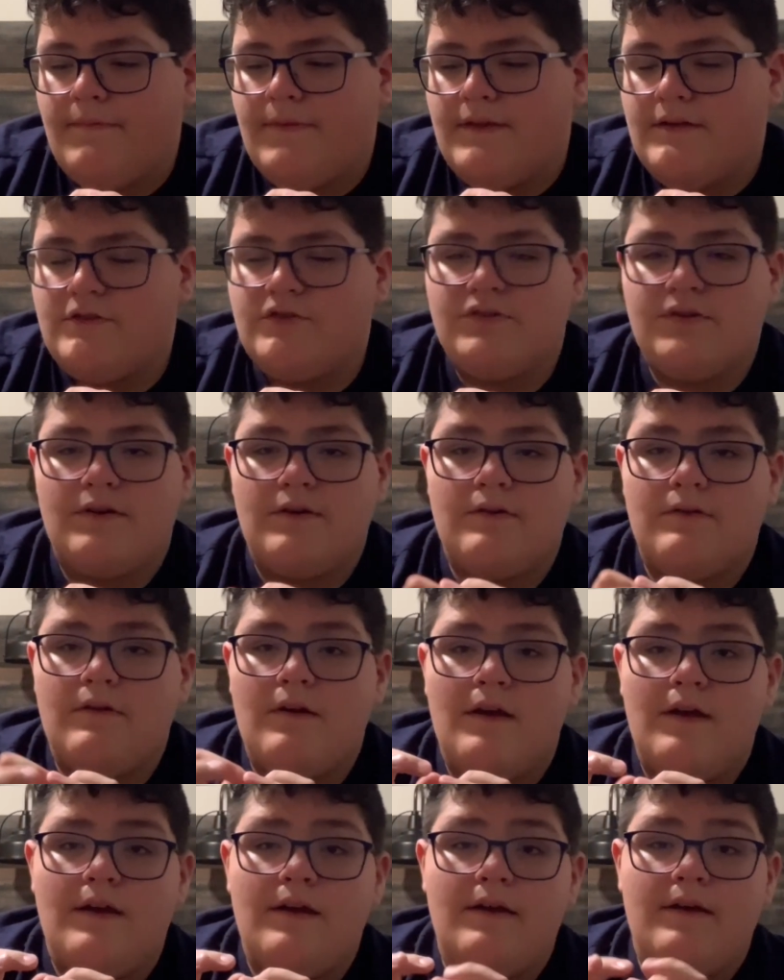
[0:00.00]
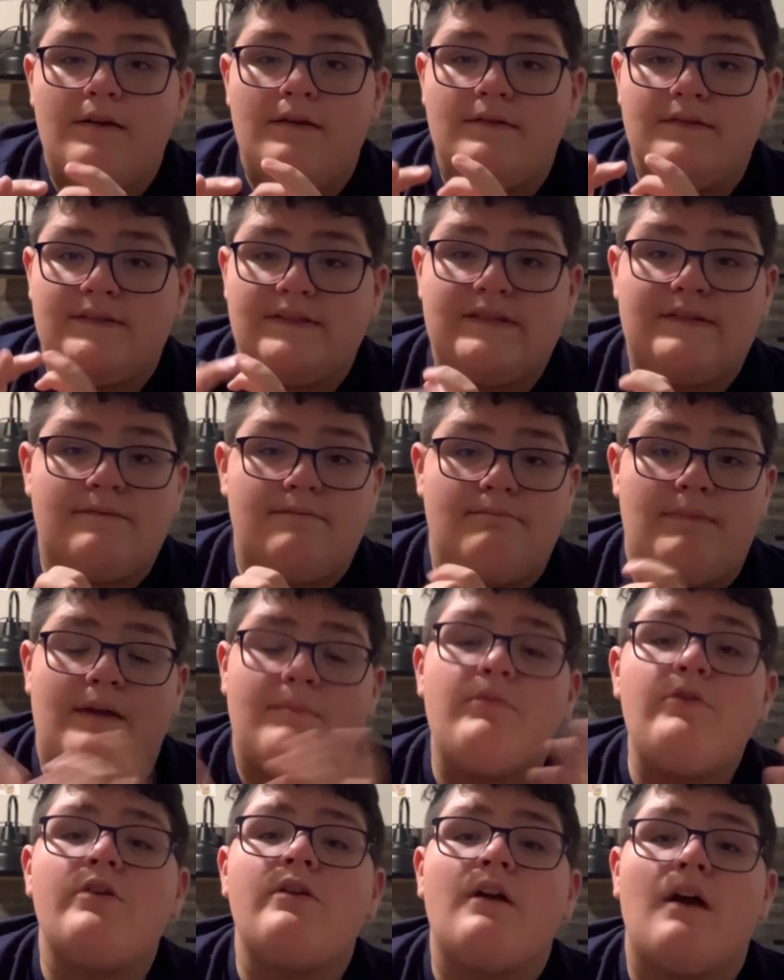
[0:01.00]
So, since
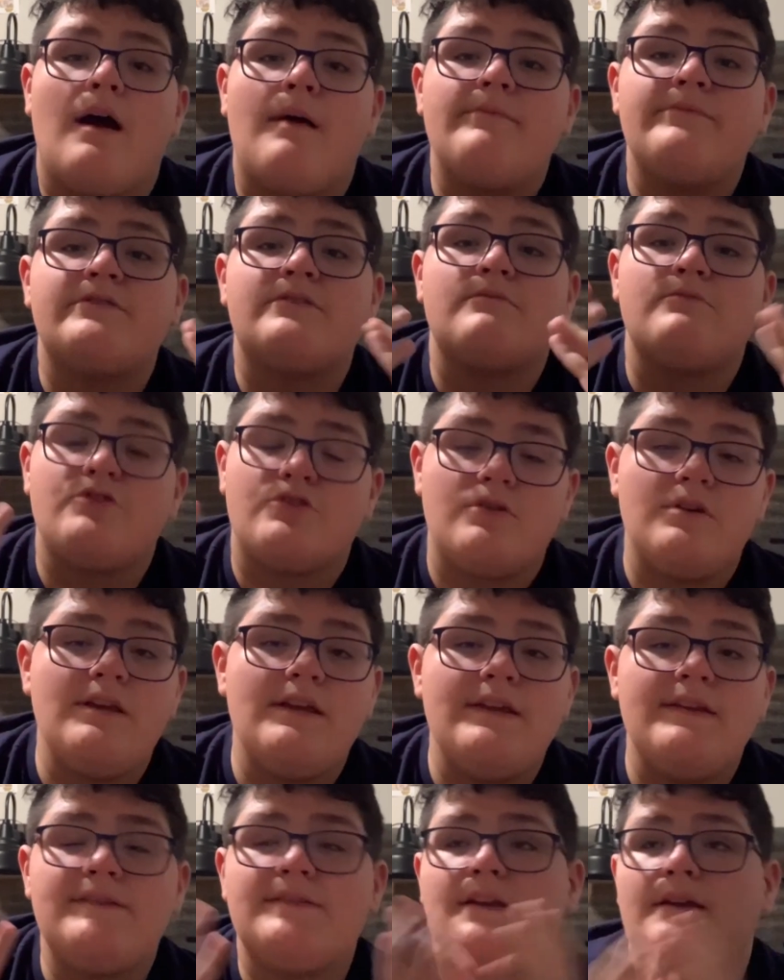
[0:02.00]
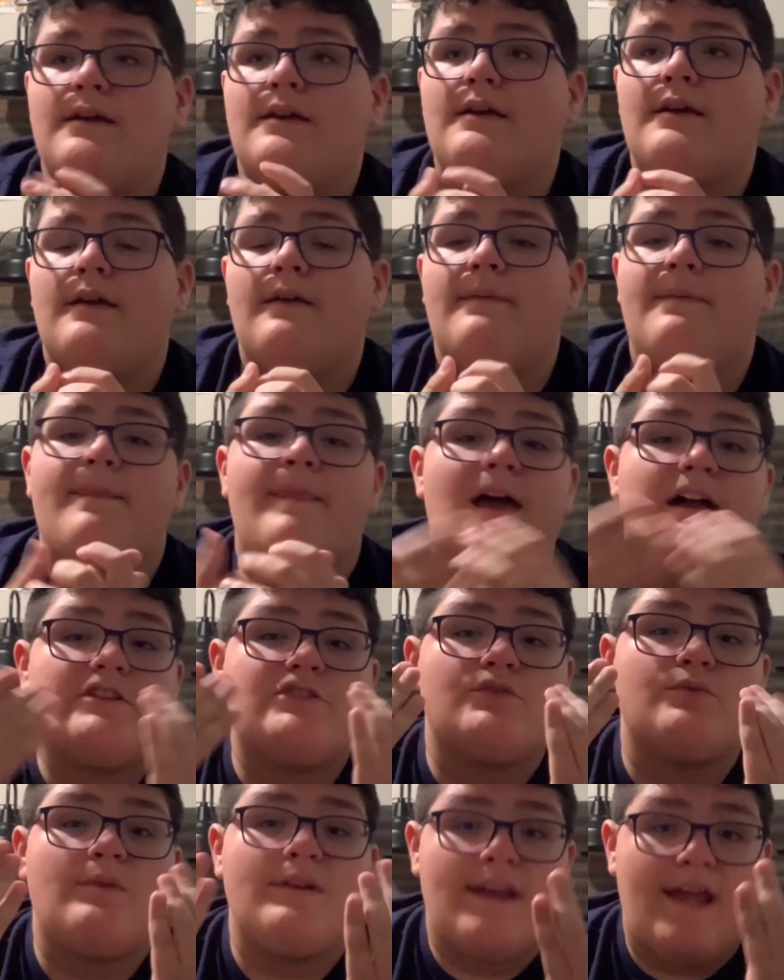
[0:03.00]
paper comes from trees,
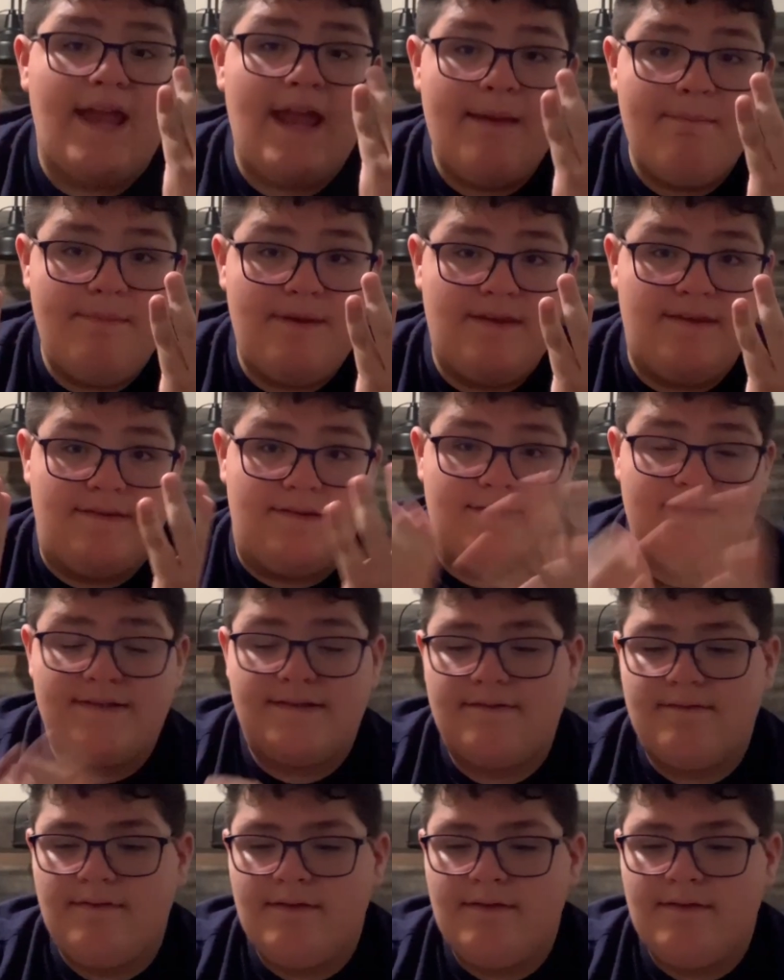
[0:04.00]
that's what happens.